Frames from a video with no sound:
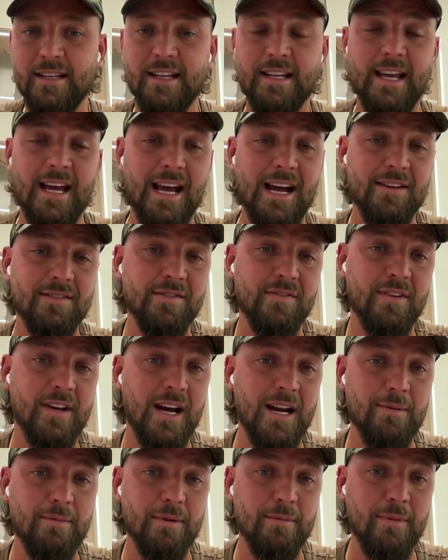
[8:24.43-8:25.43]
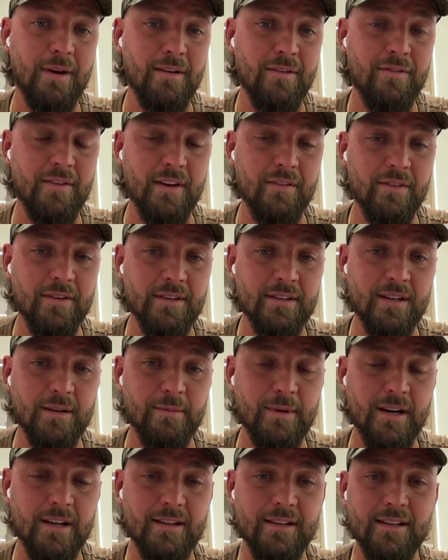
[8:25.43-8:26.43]
The Cavs have got to be my favorite to
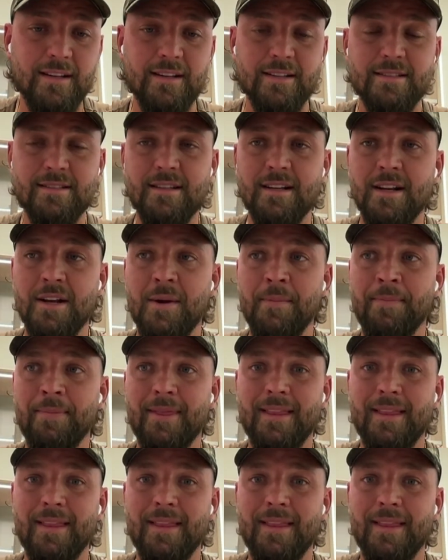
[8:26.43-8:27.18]
come out of the East.